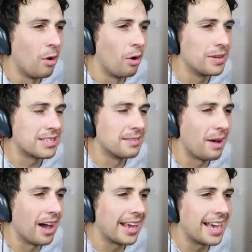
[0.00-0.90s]
more with some
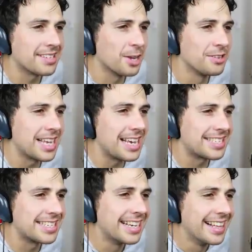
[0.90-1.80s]
high kicks. Who's this?
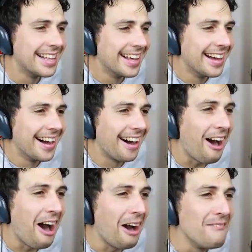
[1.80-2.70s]

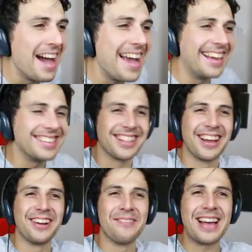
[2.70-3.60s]
Oh, mate, it's Lionel